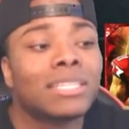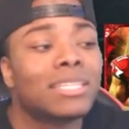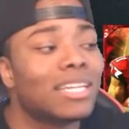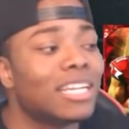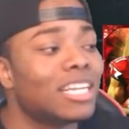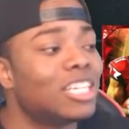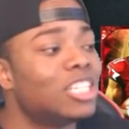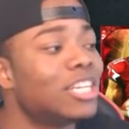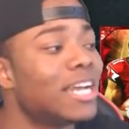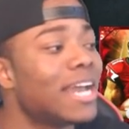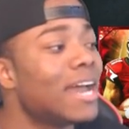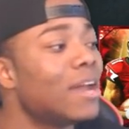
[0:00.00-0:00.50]
to
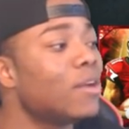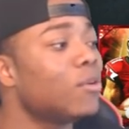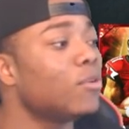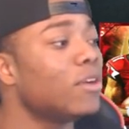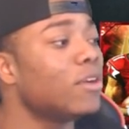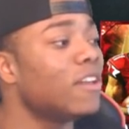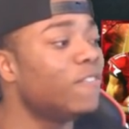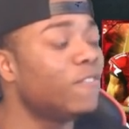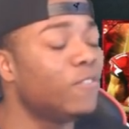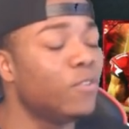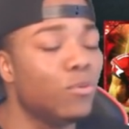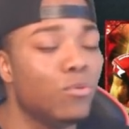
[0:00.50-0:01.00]
the channel
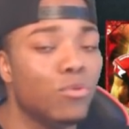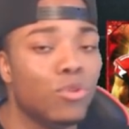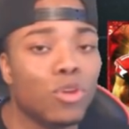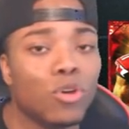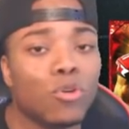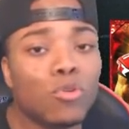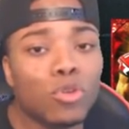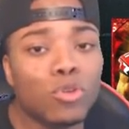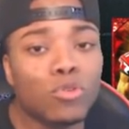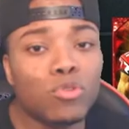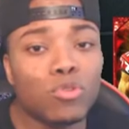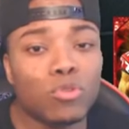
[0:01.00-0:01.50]
if you
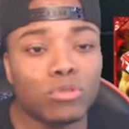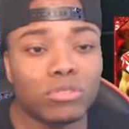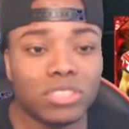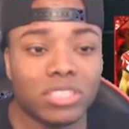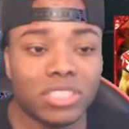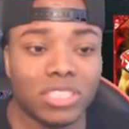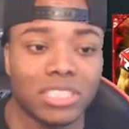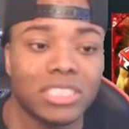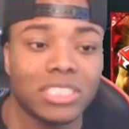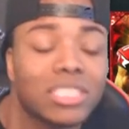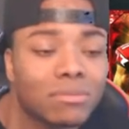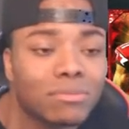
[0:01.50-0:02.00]
new. You know what
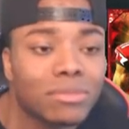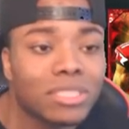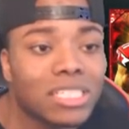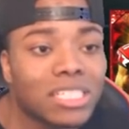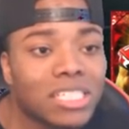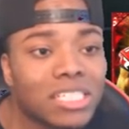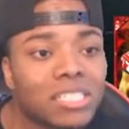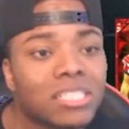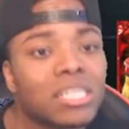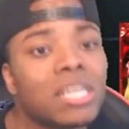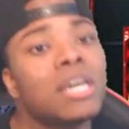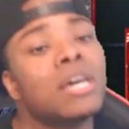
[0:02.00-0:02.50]
time it
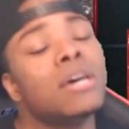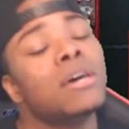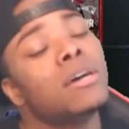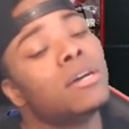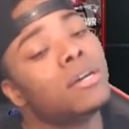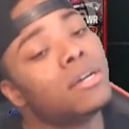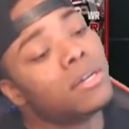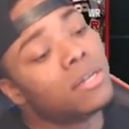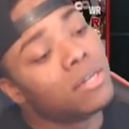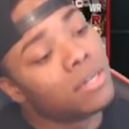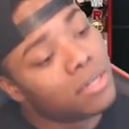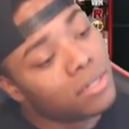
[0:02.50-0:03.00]
is.
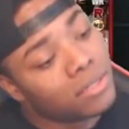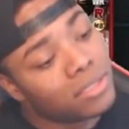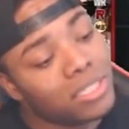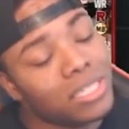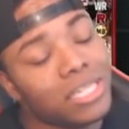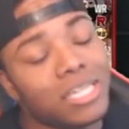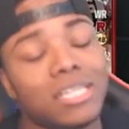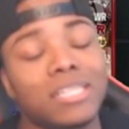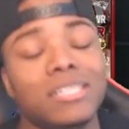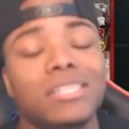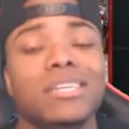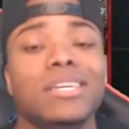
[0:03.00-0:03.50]

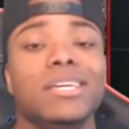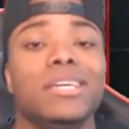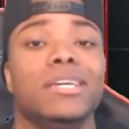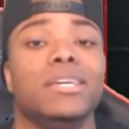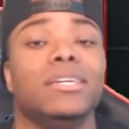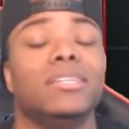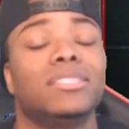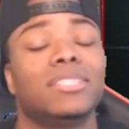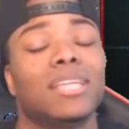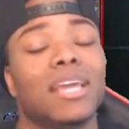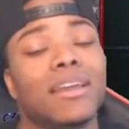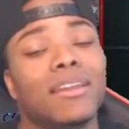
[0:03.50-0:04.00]
TG,
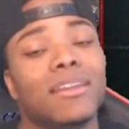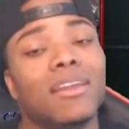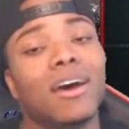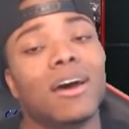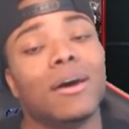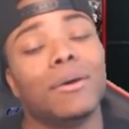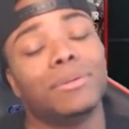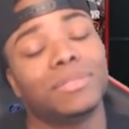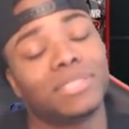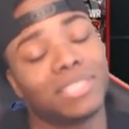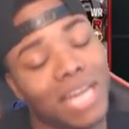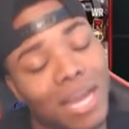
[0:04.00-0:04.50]
stand
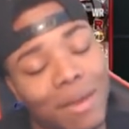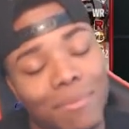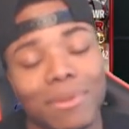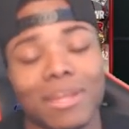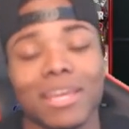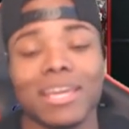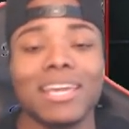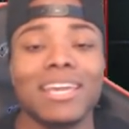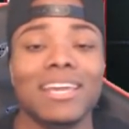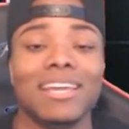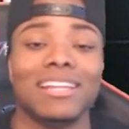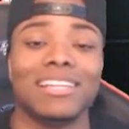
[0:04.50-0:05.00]
up. It's time
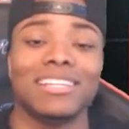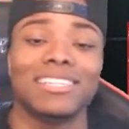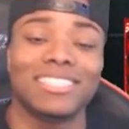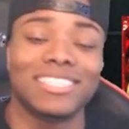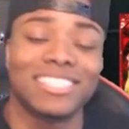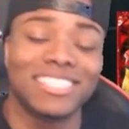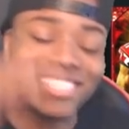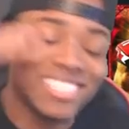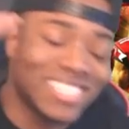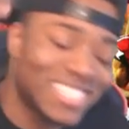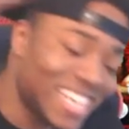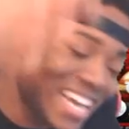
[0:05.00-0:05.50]
to eat.
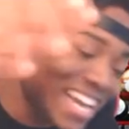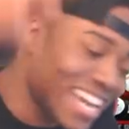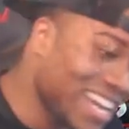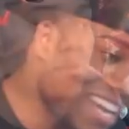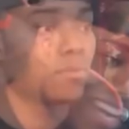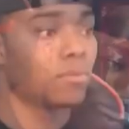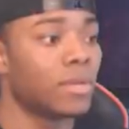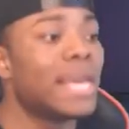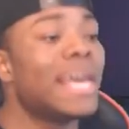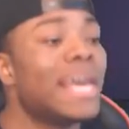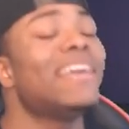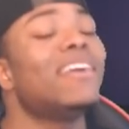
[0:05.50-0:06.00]
Let's get
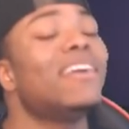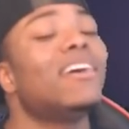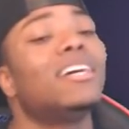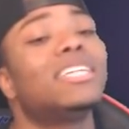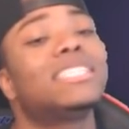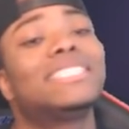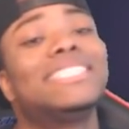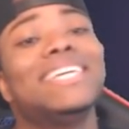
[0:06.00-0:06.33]
it. And y'all